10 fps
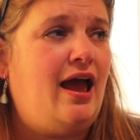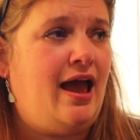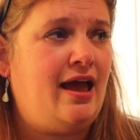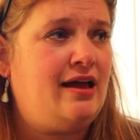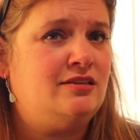
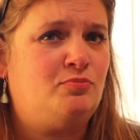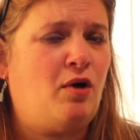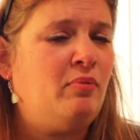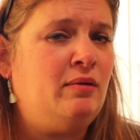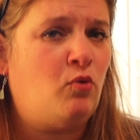and
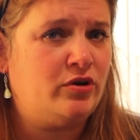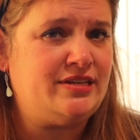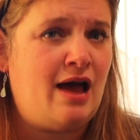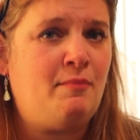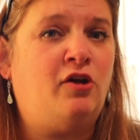probably more
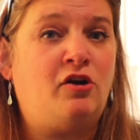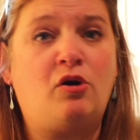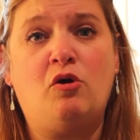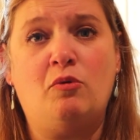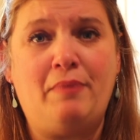time on our
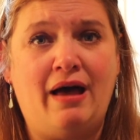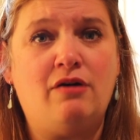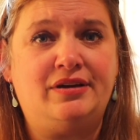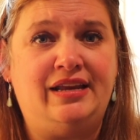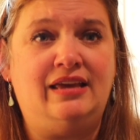own
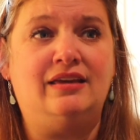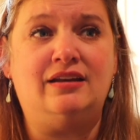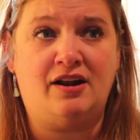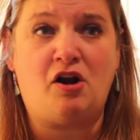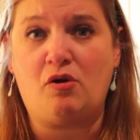balcony and
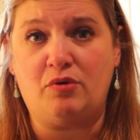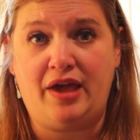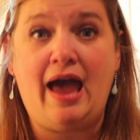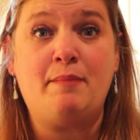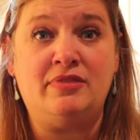in our own
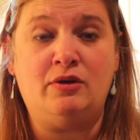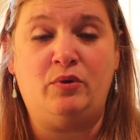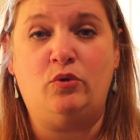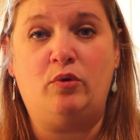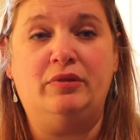cabin than we
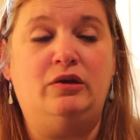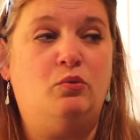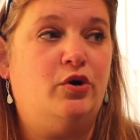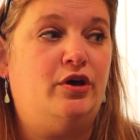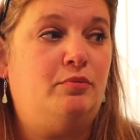normally
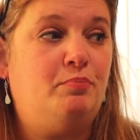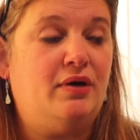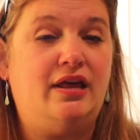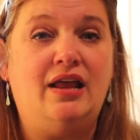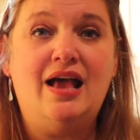would.
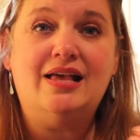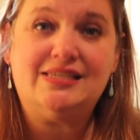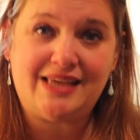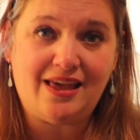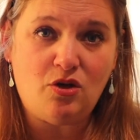But
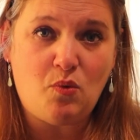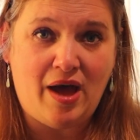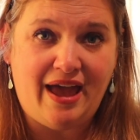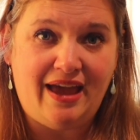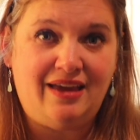sail
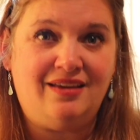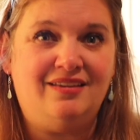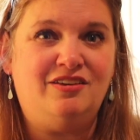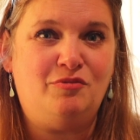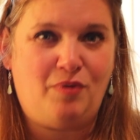away,
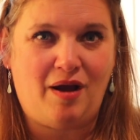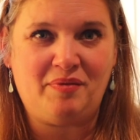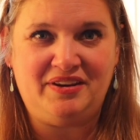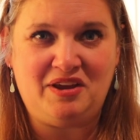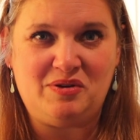you
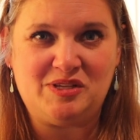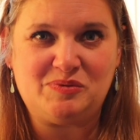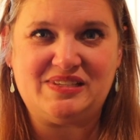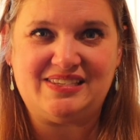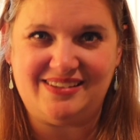probably noticed,
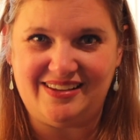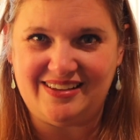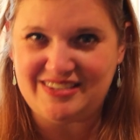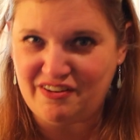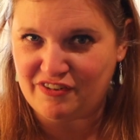was a
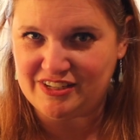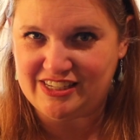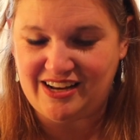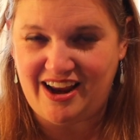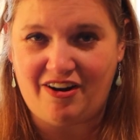different
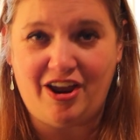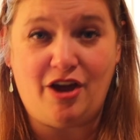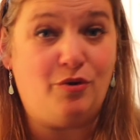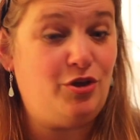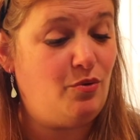
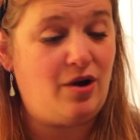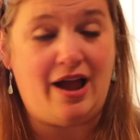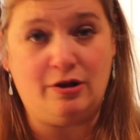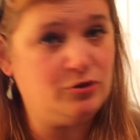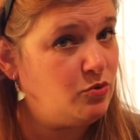scenario. You were
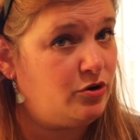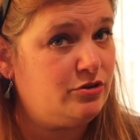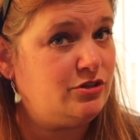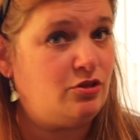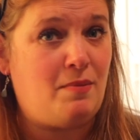outdoors,
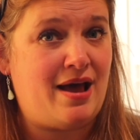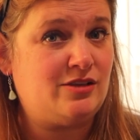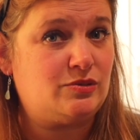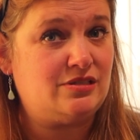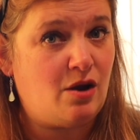so the
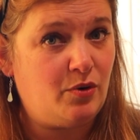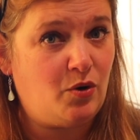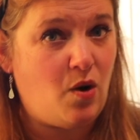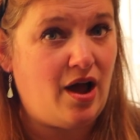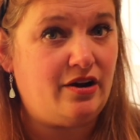mask was not
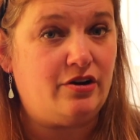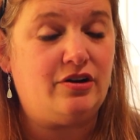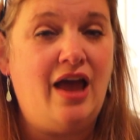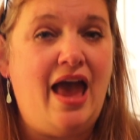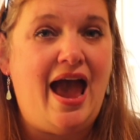required,
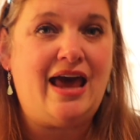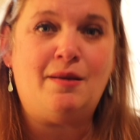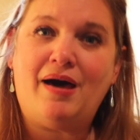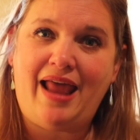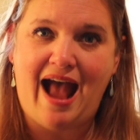and
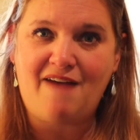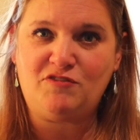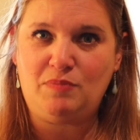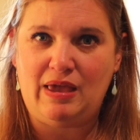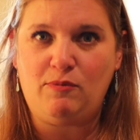about half
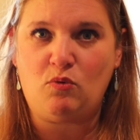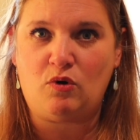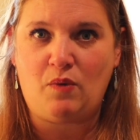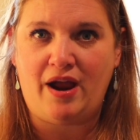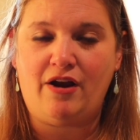the people were
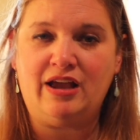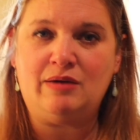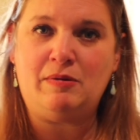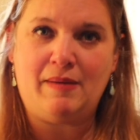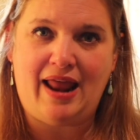wearing them
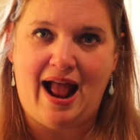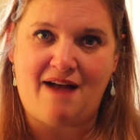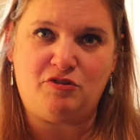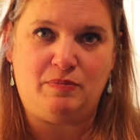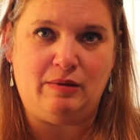and about
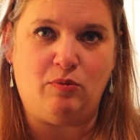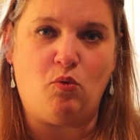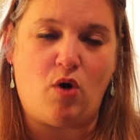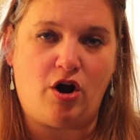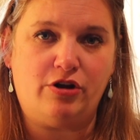half the people
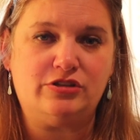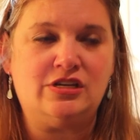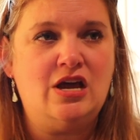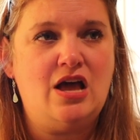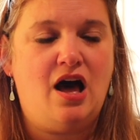weren't.
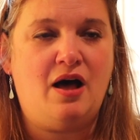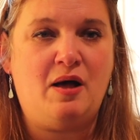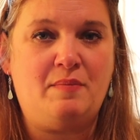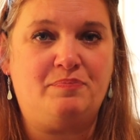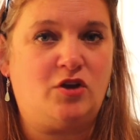
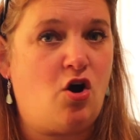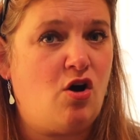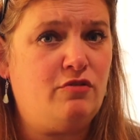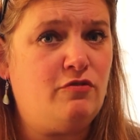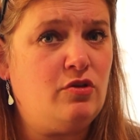
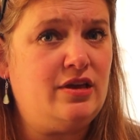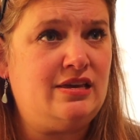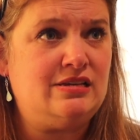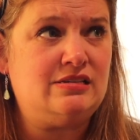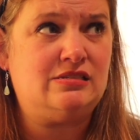Carnival
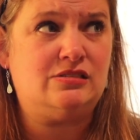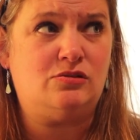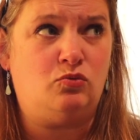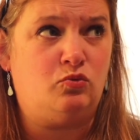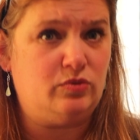is
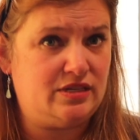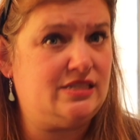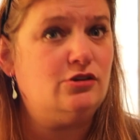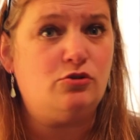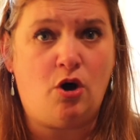
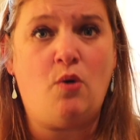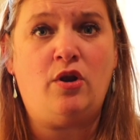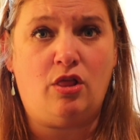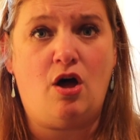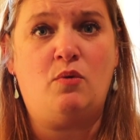still going
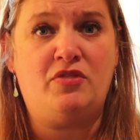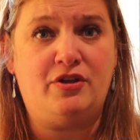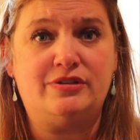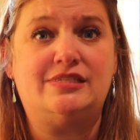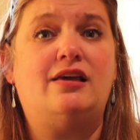along with
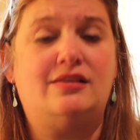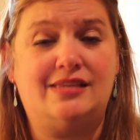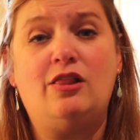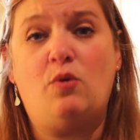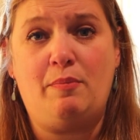their
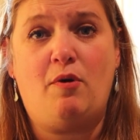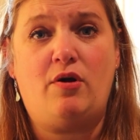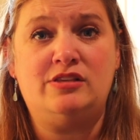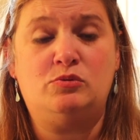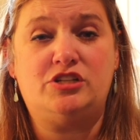sail away
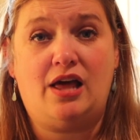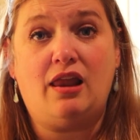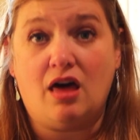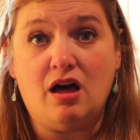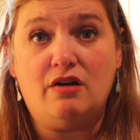parties, which I
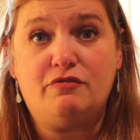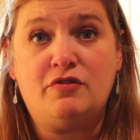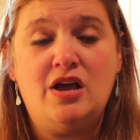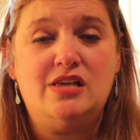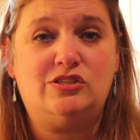love.
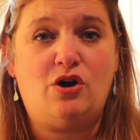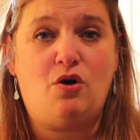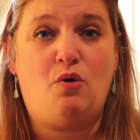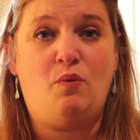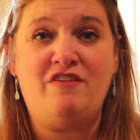
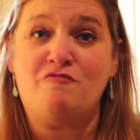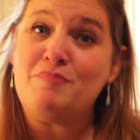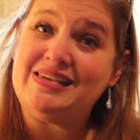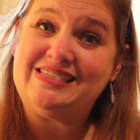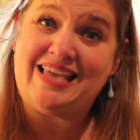So we have
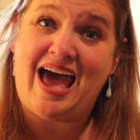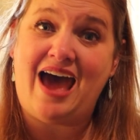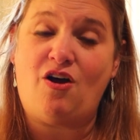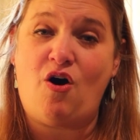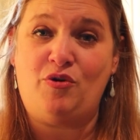missed
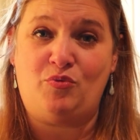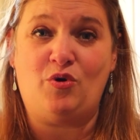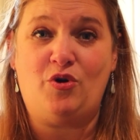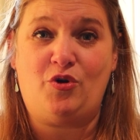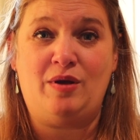that on
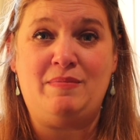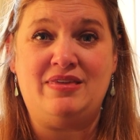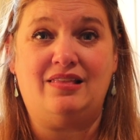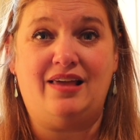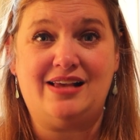Royal Caribbean.
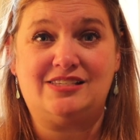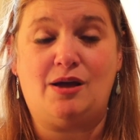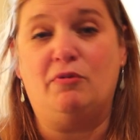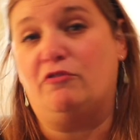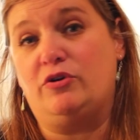The last
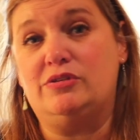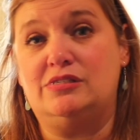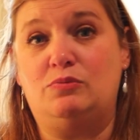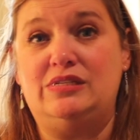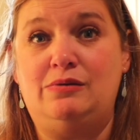couple of
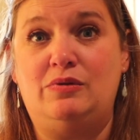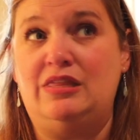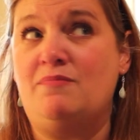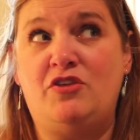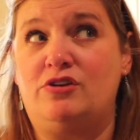cruises we did with
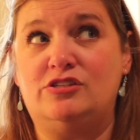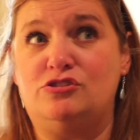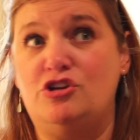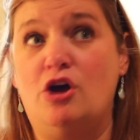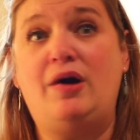them, there is
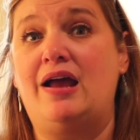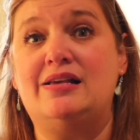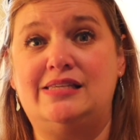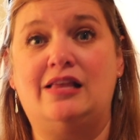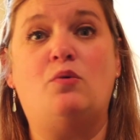no kind of
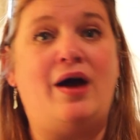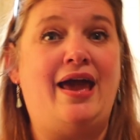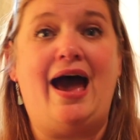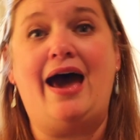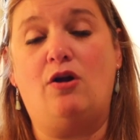sail away
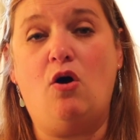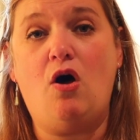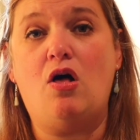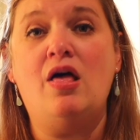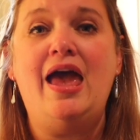at
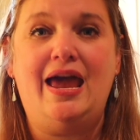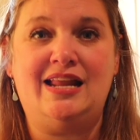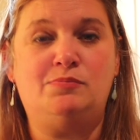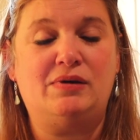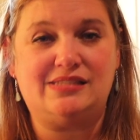all. And
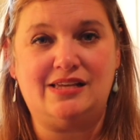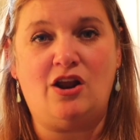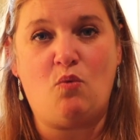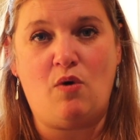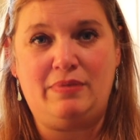it's because they
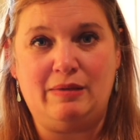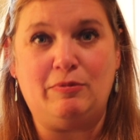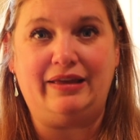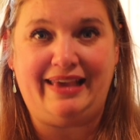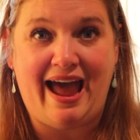don't want people
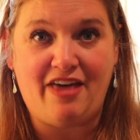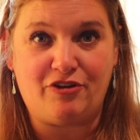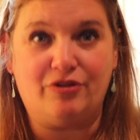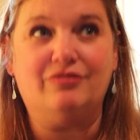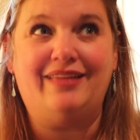to
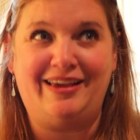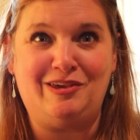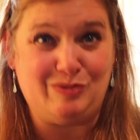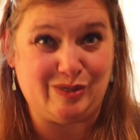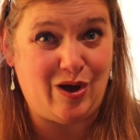gather like
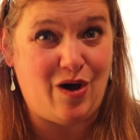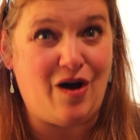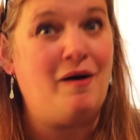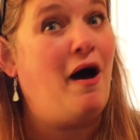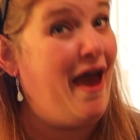you
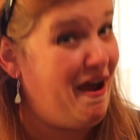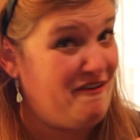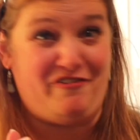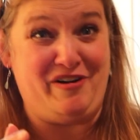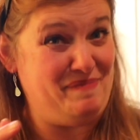saw.
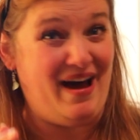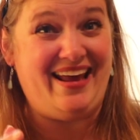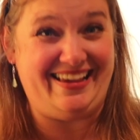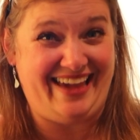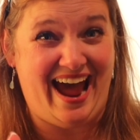
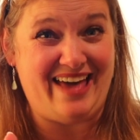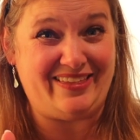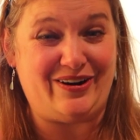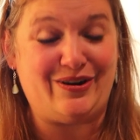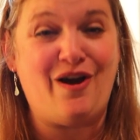Everybody
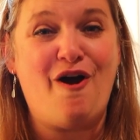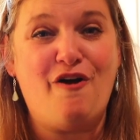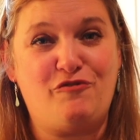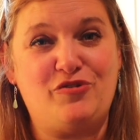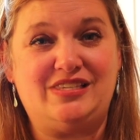gathered
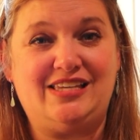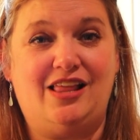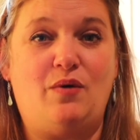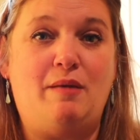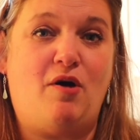for the sail
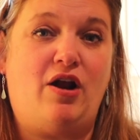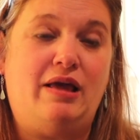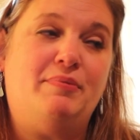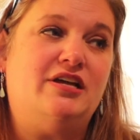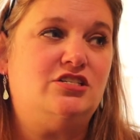away party.
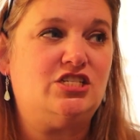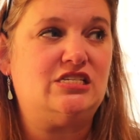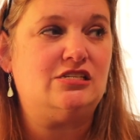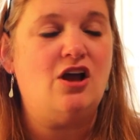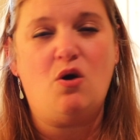But
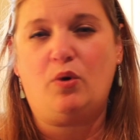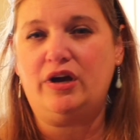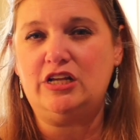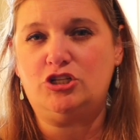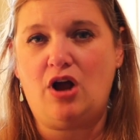just, we're
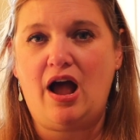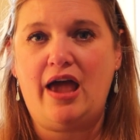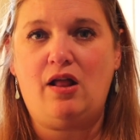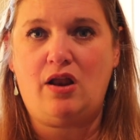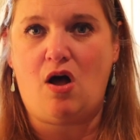going to try
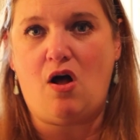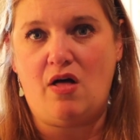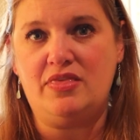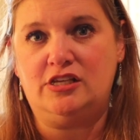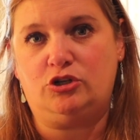
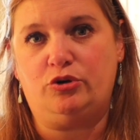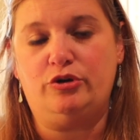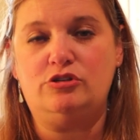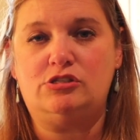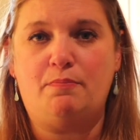on this
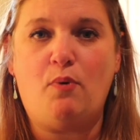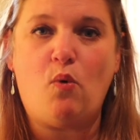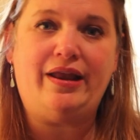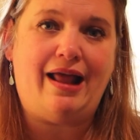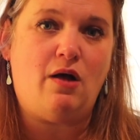cruise to
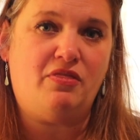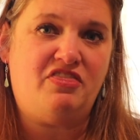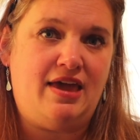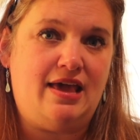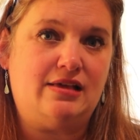point out
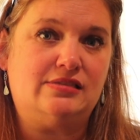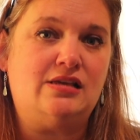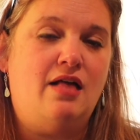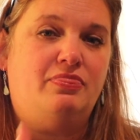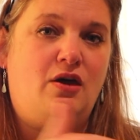things
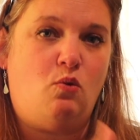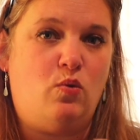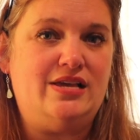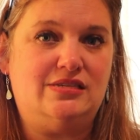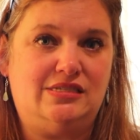that
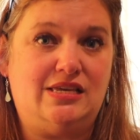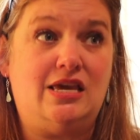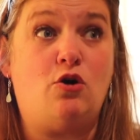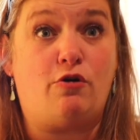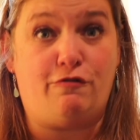we
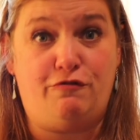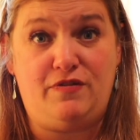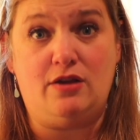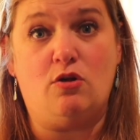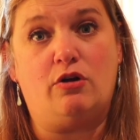see or
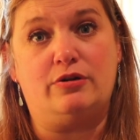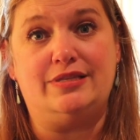feel are